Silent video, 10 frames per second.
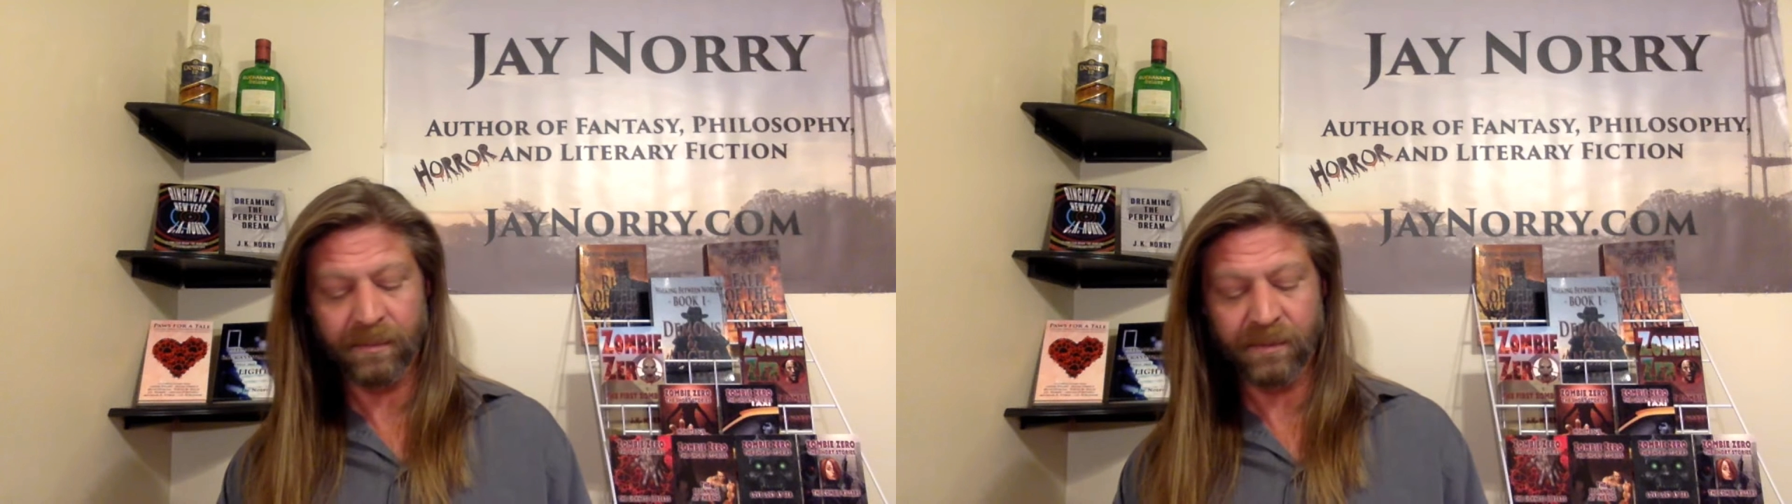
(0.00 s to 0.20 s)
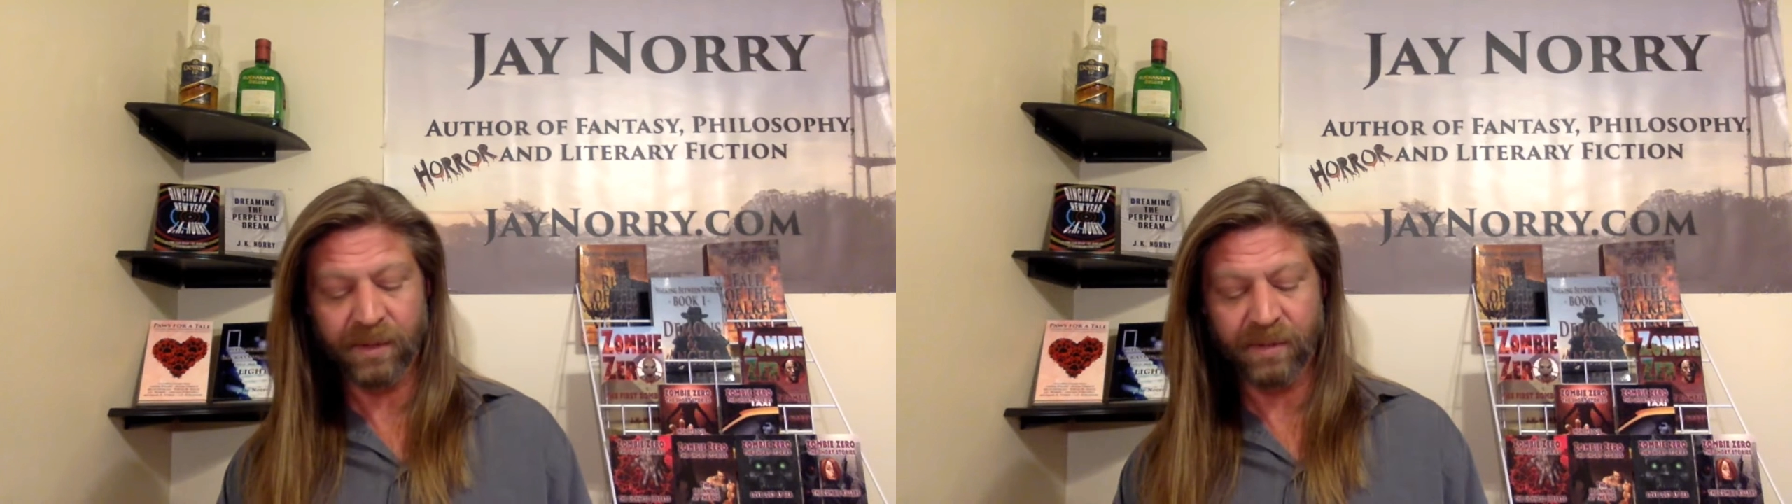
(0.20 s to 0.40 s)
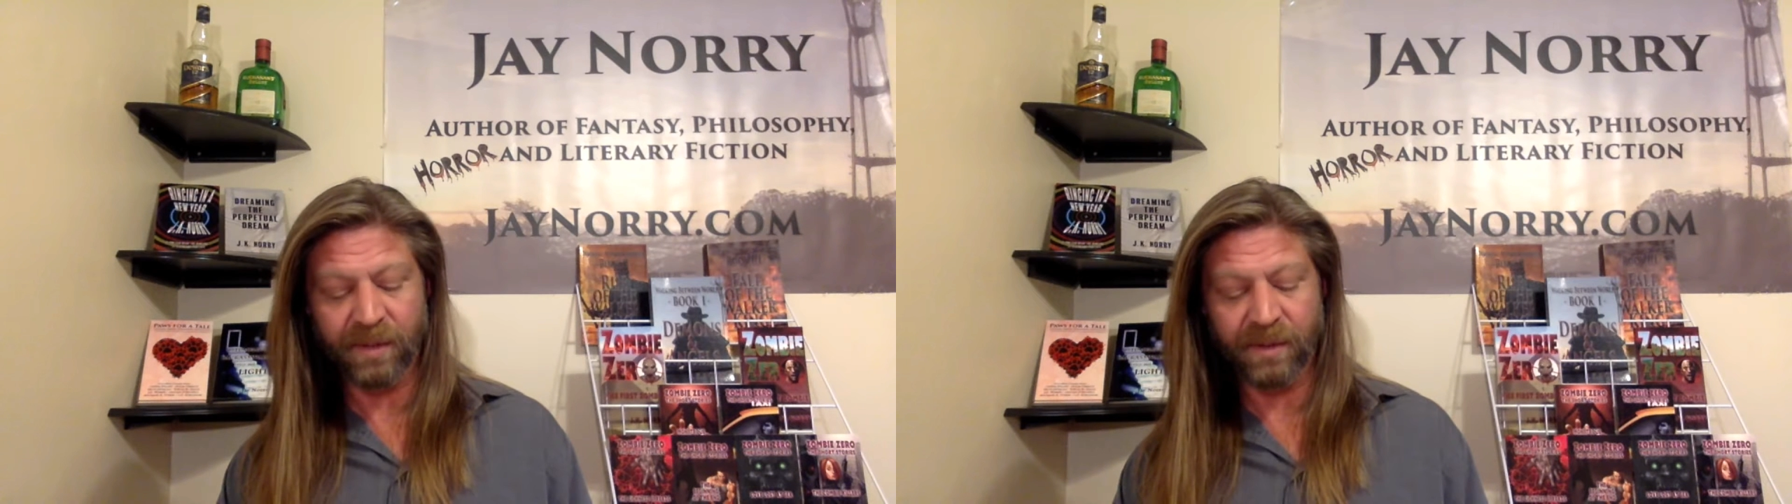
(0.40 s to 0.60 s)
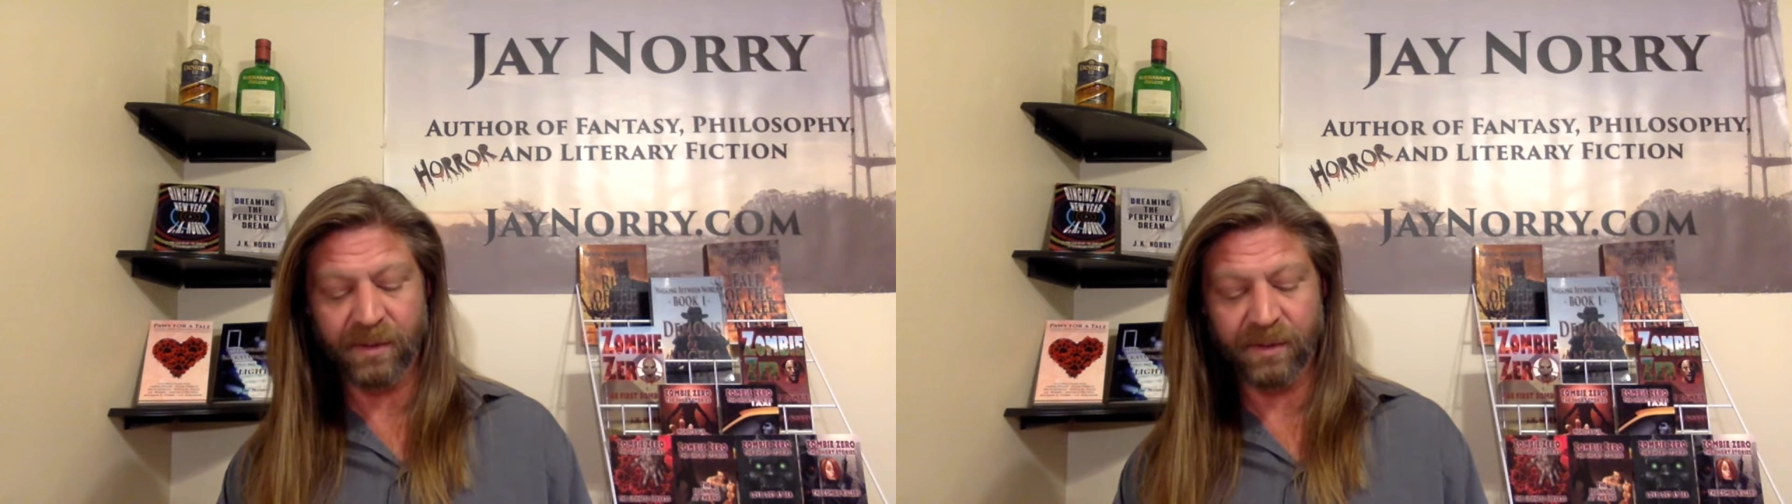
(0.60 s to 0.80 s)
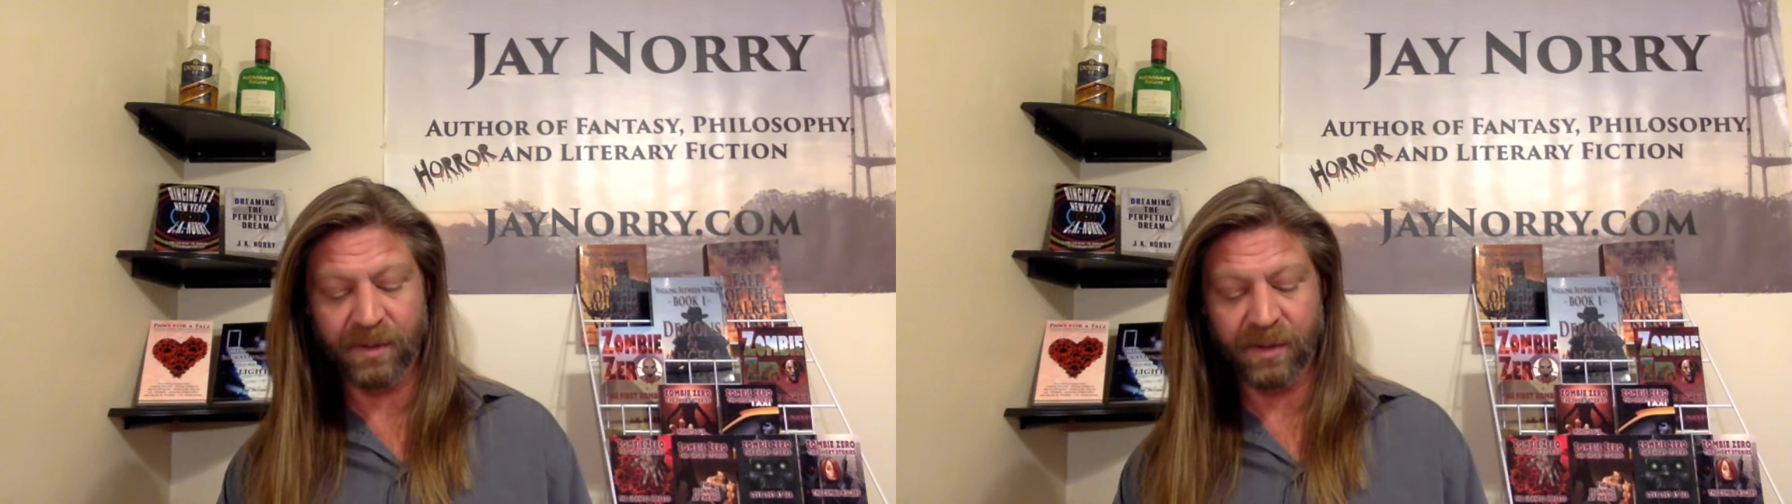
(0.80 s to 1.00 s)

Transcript: She had been his only